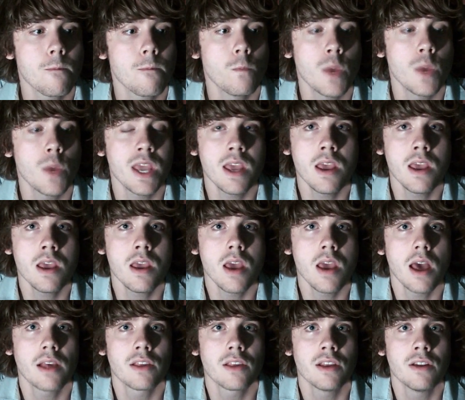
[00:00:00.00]
we
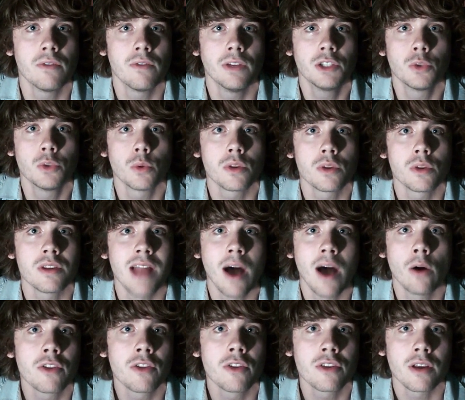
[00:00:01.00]
as individuals now
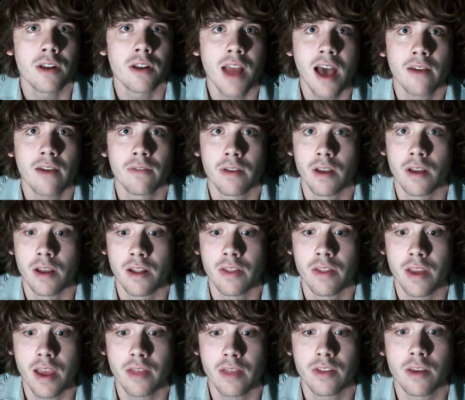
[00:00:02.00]
all of a sudden have
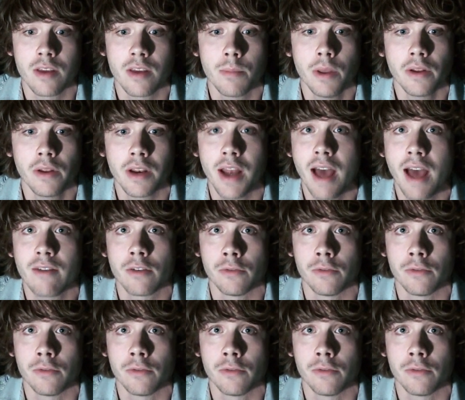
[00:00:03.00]
the ability to have a